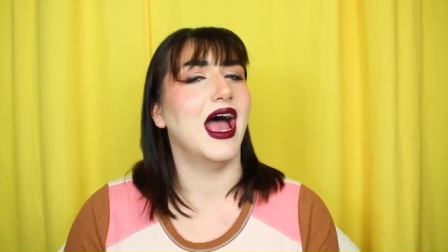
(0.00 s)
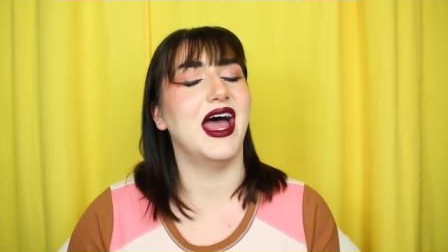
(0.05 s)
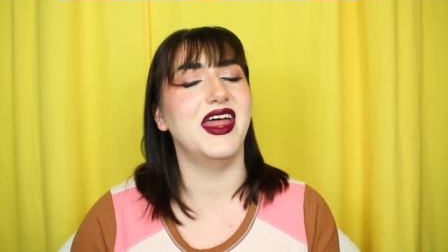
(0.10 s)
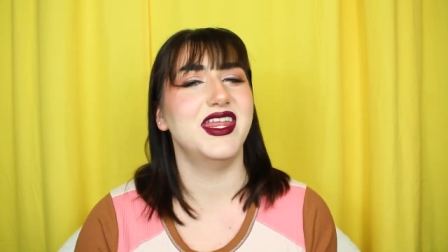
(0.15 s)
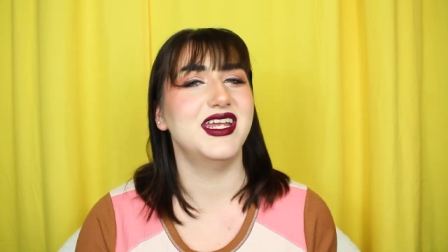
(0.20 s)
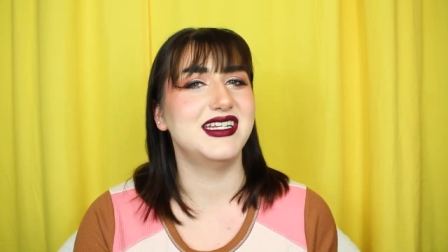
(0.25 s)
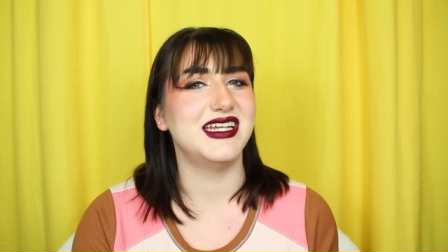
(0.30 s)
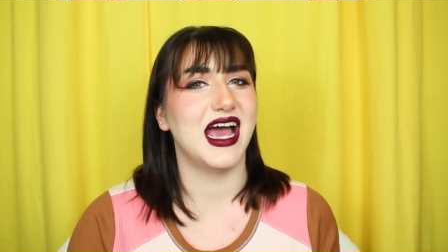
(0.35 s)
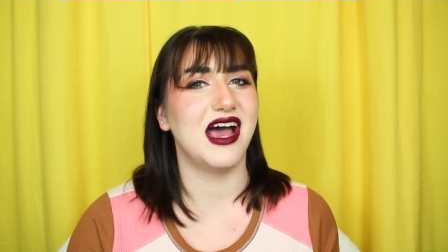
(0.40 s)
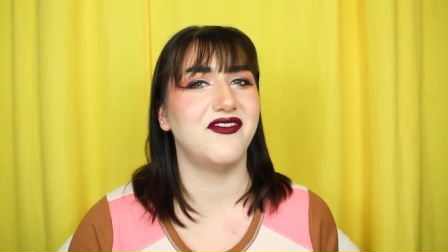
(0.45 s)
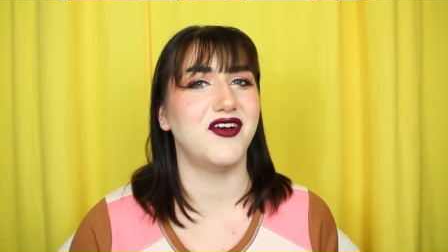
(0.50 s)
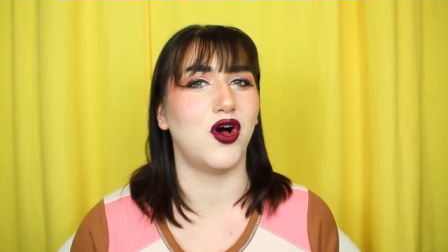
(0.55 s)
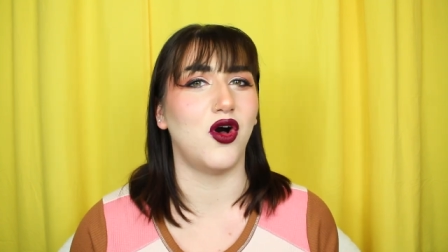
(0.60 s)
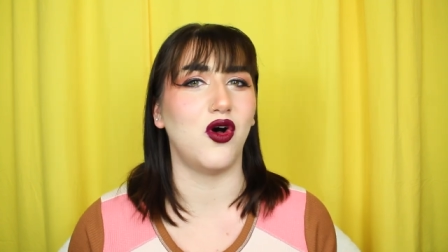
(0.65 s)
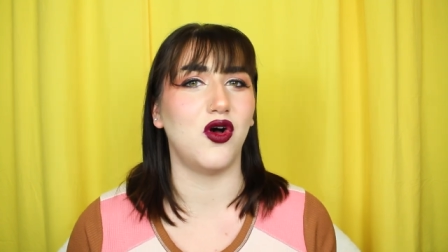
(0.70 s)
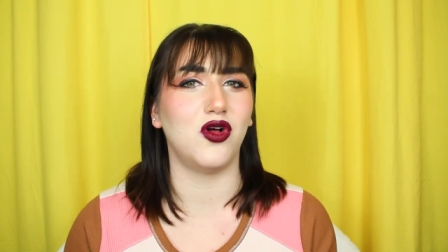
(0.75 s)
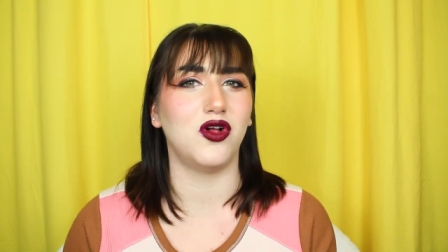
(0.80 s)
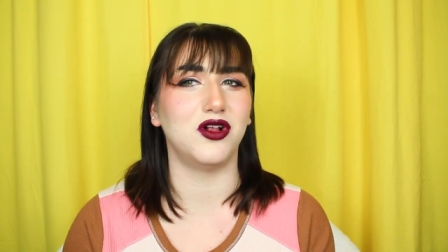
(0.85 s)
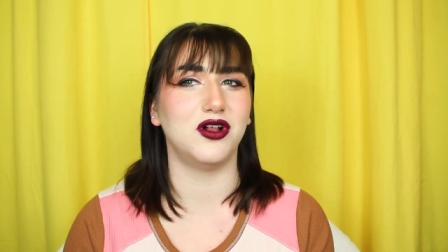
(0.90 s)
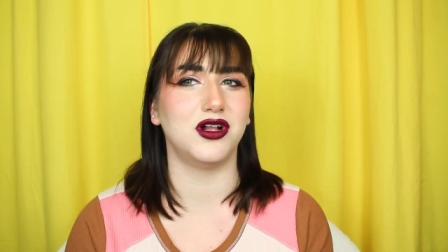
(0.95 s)
And then to have a
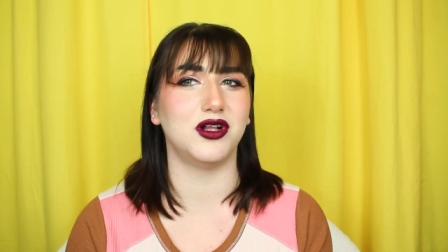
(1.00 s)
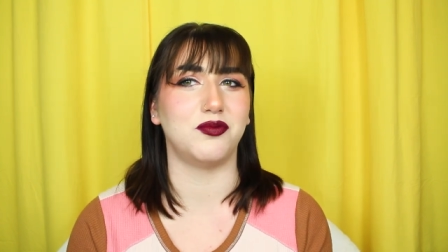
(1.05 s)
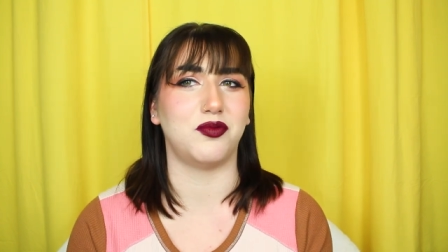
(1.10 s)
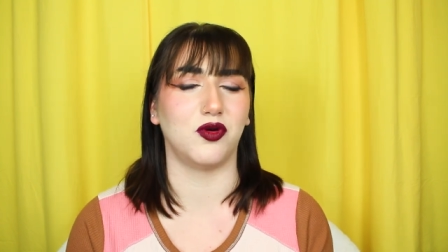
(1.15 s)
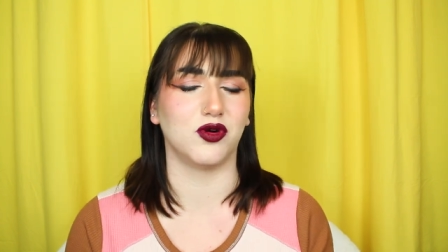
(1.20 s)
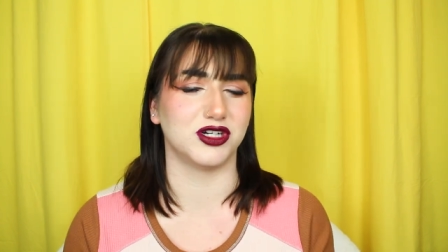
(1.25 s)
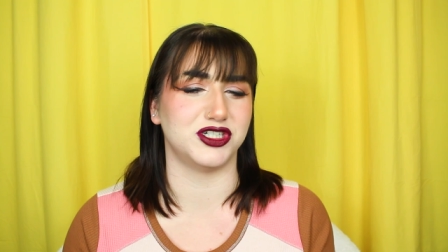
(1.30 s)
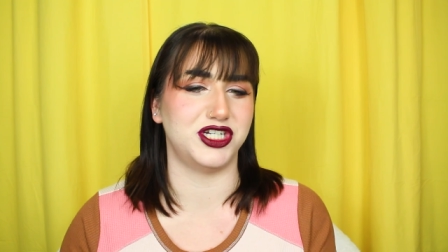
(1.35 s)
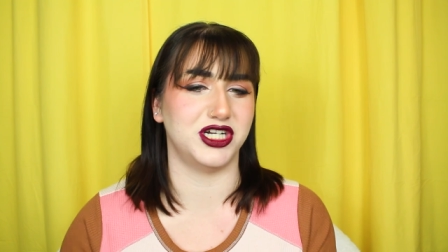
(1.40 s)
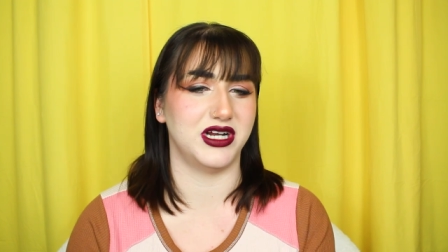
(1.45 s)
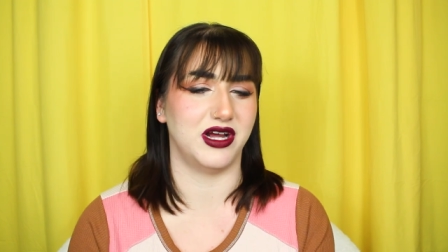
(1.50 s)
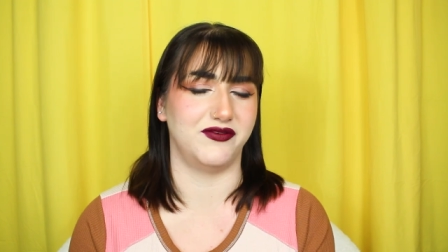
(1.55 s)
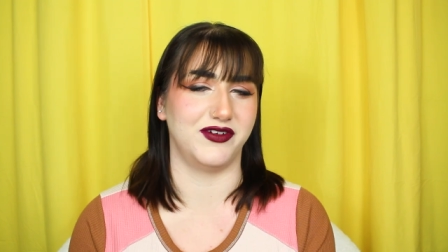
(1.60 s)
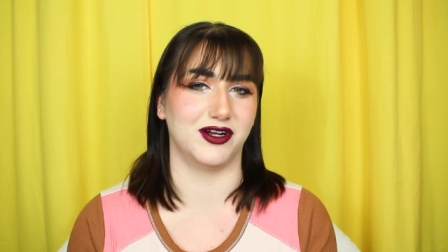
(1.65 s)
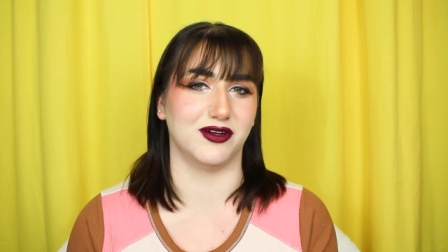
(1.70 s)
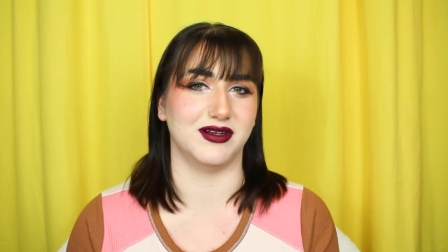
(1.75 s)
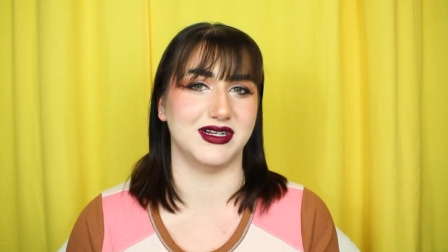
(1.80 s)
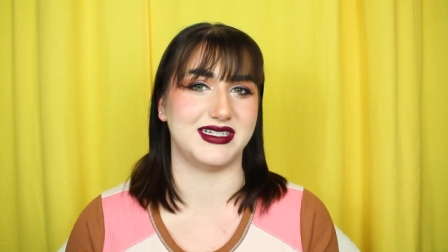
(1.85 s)
whole portion of your